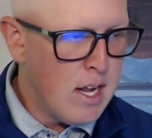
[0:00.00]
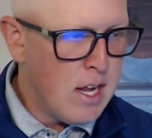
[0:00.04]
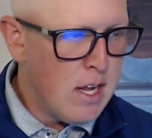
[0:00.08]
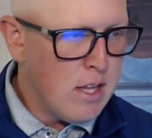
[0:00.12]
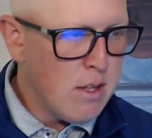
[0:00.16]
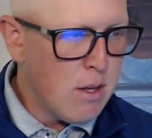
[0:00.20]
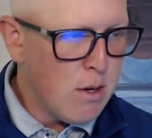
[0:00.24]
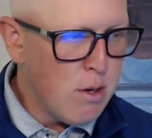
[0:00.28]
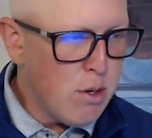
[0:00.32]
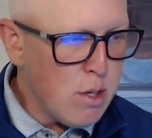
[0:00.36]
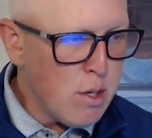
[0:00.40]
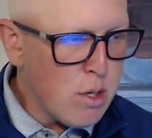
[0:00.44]

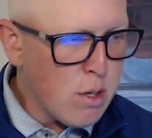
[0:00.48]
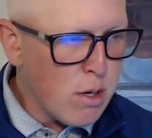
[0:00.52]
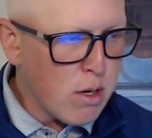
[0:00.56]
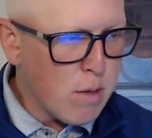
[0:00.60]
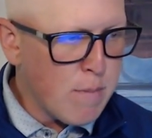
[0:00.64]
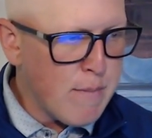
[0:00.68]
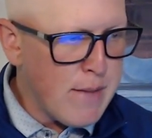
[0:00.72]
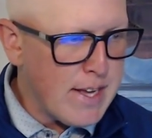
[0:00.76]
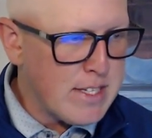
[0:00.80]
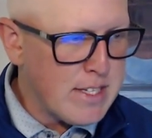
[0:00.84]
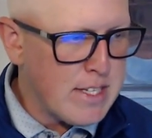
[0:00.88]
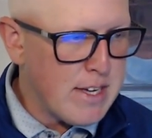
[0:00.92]
The New York
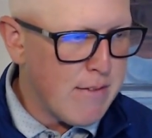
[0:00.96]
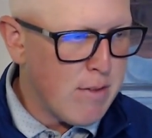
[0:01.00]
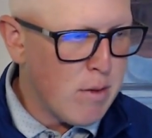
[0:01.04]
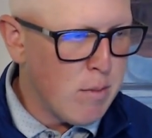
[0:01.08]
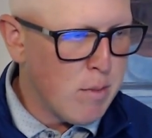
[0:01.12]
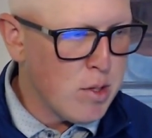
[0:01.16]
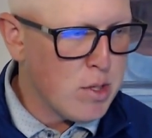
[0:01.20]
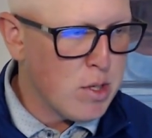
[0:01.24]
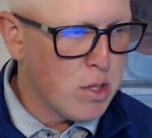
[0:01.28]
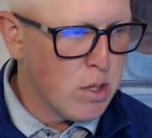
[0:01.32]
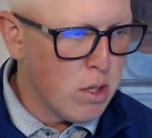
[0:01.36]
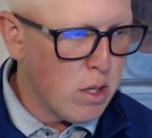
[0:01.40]
Mets have the
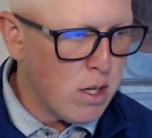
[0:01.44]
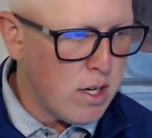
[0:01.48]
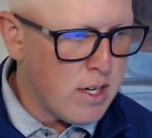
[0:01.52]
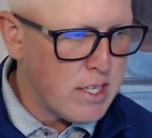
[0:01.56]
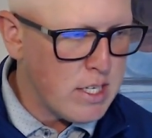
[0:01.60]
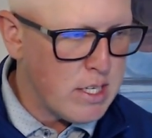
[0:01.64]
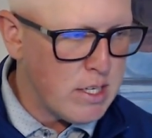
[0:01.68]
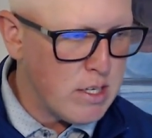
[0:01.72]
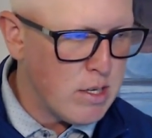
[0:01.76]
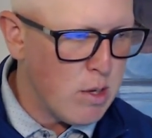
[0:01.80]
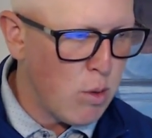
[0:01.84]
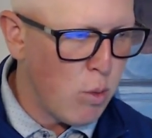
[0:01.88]
most
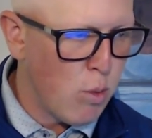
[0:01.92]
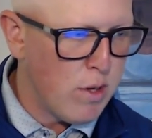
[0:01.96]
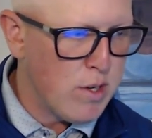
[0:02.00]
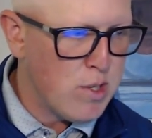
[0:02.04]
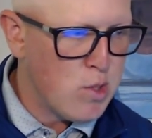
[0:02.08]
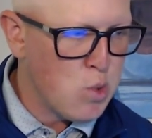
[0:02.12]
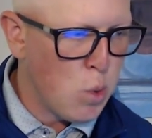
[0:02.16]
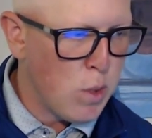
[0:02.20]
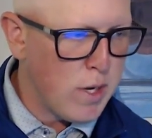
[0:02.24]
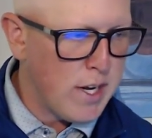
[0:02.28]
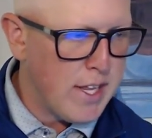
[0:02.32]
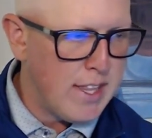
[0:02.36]
losses at
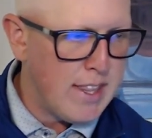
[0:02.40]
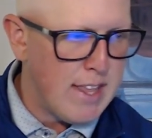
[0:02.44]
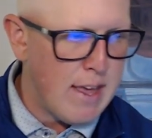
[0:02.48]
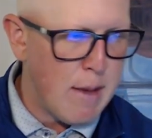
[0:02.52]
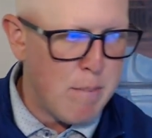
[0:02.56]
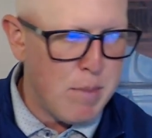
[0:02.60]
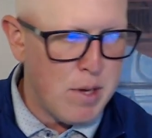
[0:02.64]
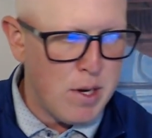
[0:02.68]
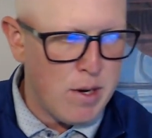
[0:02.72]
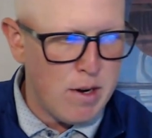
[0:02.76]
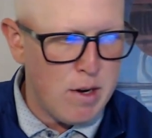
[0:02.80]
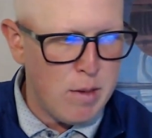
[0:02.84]
120 in that
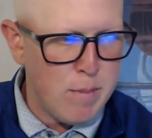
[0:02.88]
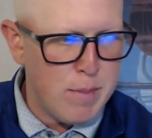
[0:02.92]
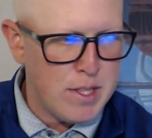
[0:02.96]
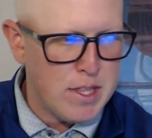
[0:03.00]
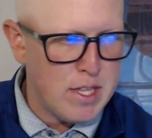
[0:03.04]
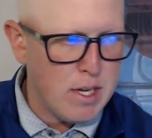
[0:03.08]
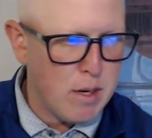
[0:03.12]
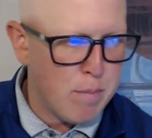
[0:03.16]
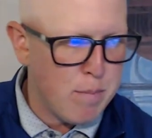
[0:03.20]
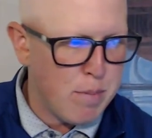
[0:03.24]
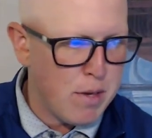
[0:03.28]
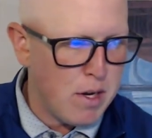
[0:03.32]
period, but their